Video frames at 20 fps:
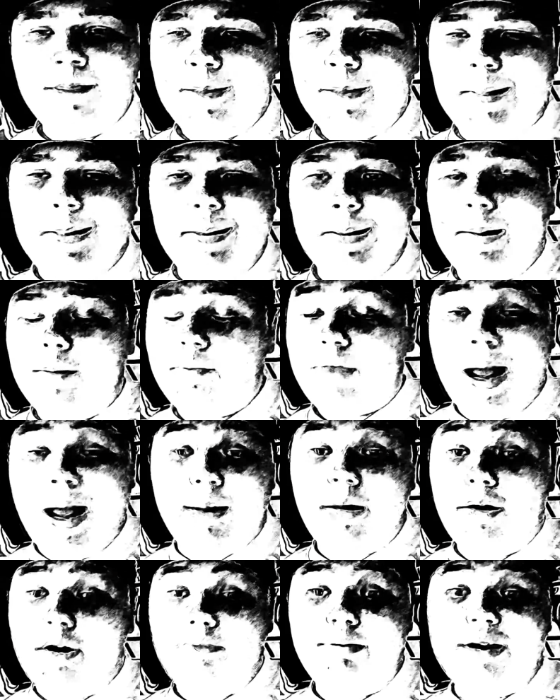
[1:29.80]
you know, that
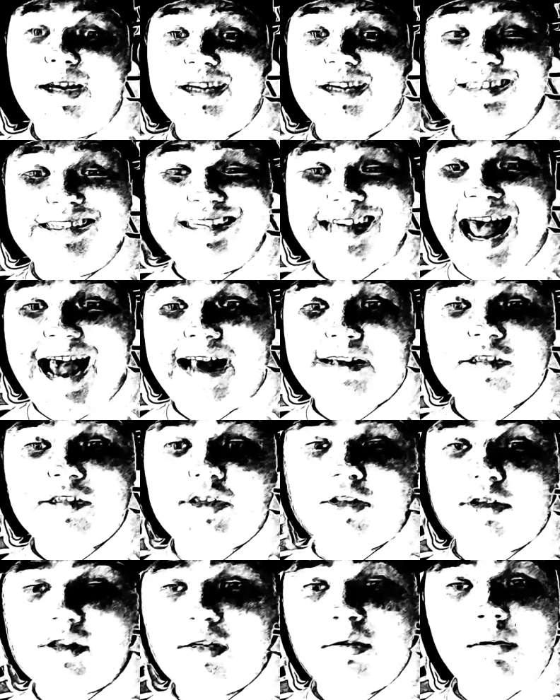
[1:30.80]
could have been
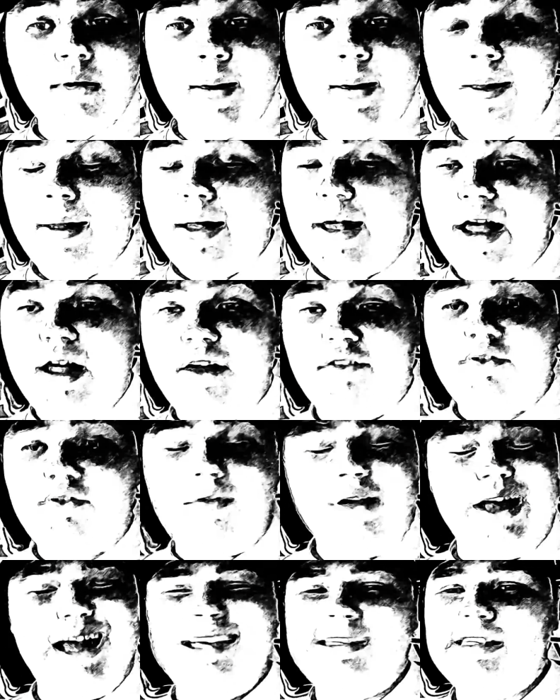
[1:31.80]
disaster if
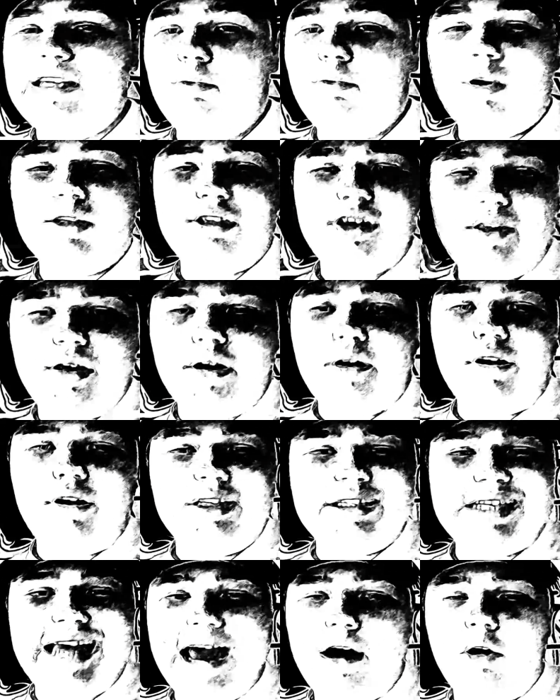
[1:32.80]
Hesse wasn't there to
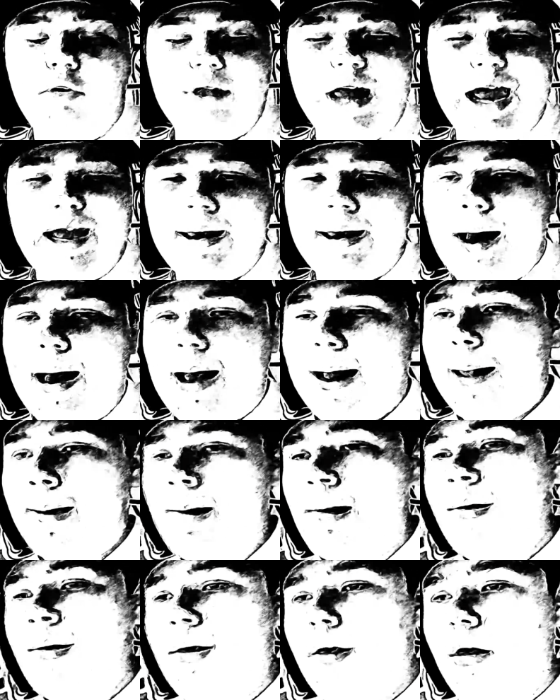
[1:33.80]
tackle that guy.